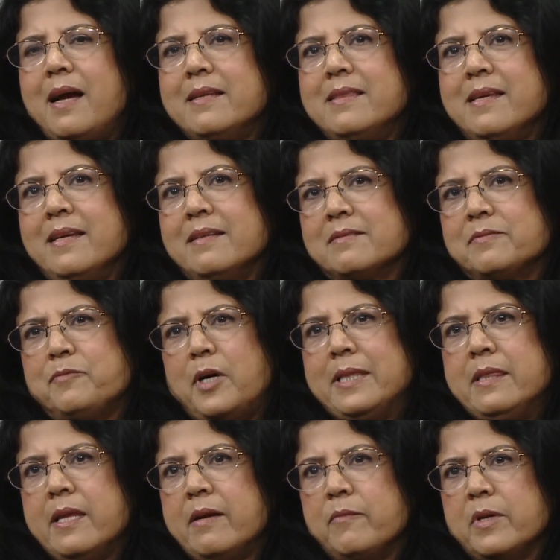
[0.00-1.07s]
think
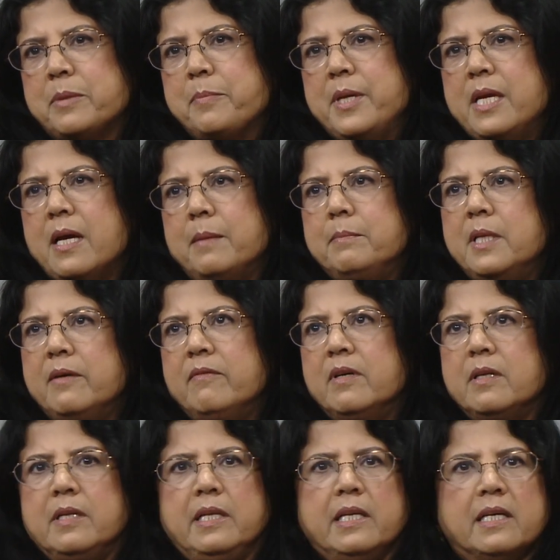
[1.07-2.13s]
one thing with me, I'm
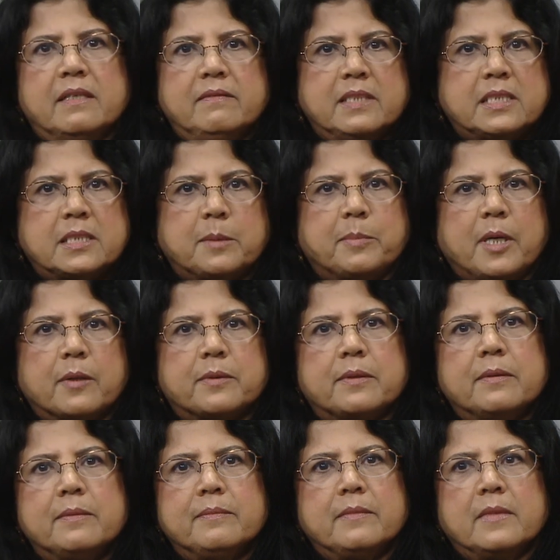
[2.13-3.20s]
never nervous
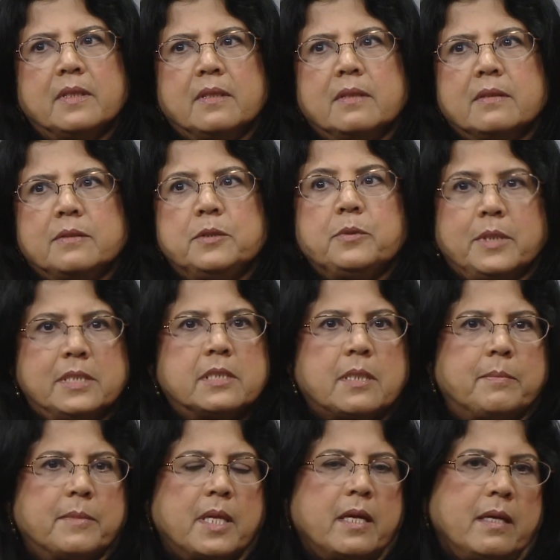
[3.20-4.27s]
about doing
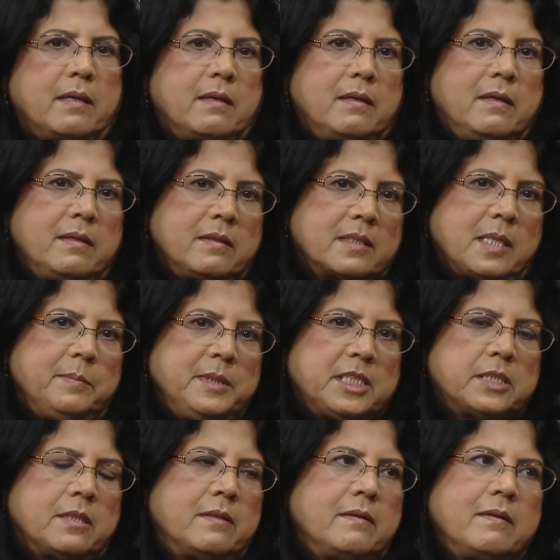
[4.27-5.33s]
something, a
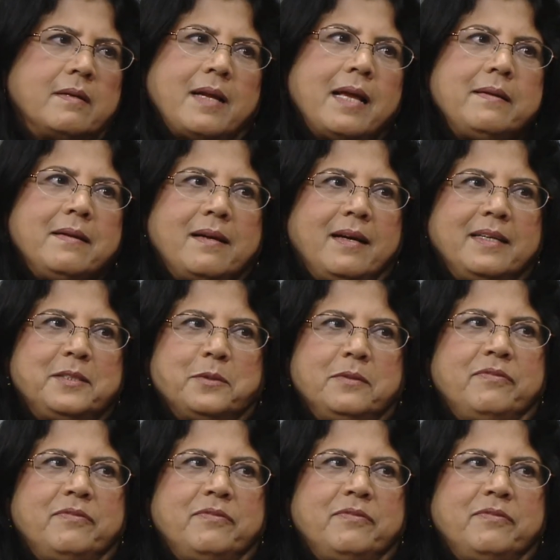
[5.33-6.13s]
commission. I don't